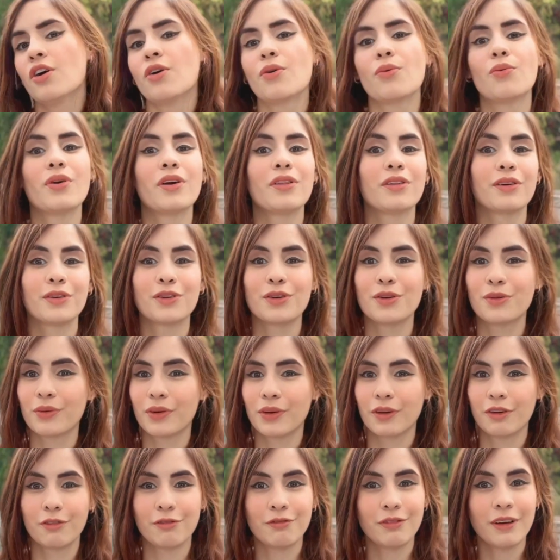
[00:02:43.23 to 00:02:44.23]
whether you
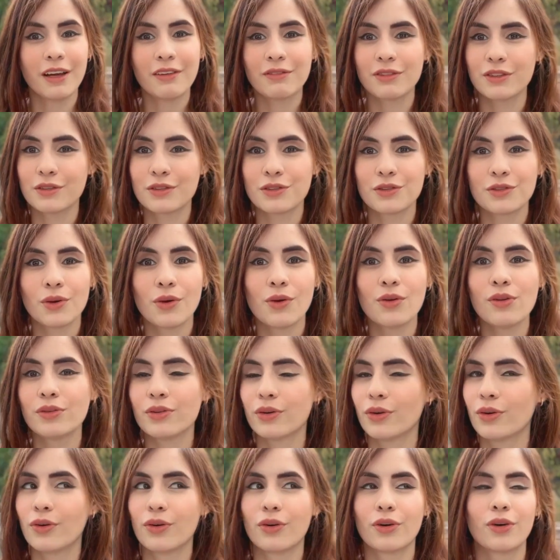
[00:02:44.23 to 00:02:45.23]
were 5 years old
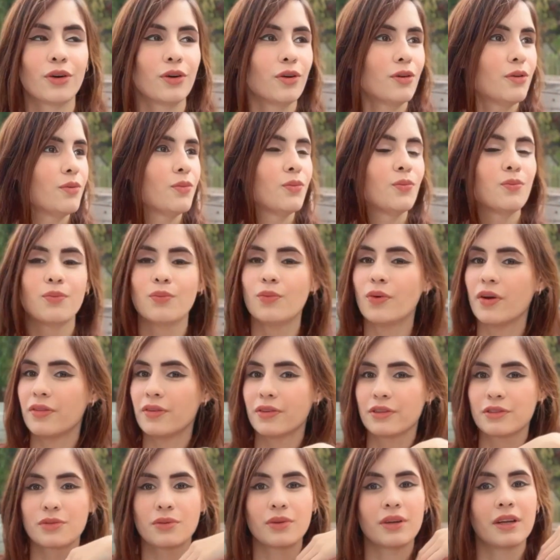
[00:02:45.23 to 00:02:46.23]
or whether
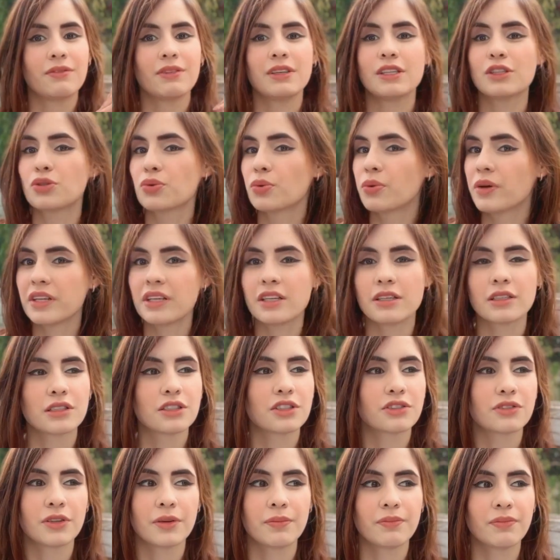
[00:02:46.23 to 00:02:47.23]
it's going to be 20 years
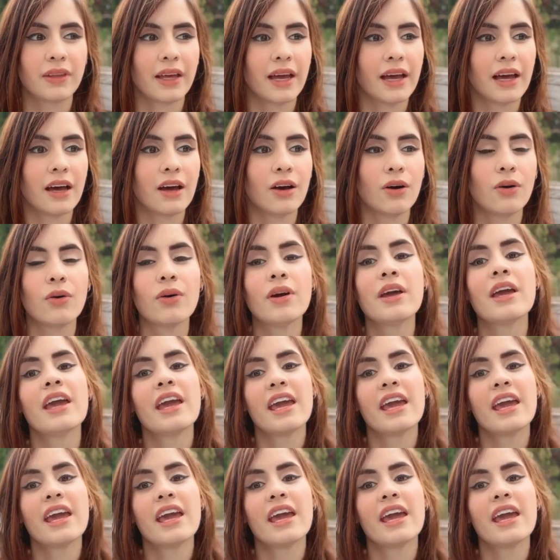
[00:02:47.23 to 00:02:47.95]
from now,